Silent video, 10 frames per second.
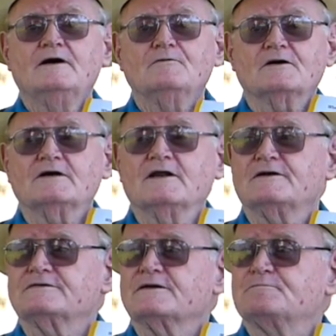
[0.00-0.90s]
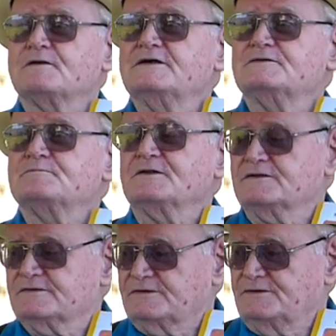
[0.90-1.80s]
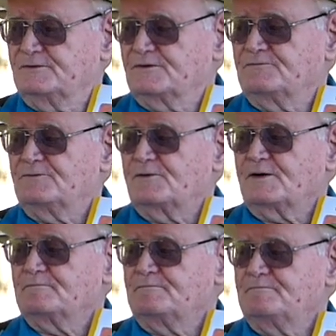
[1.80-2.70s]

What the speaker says: What color is a policeman's uniform?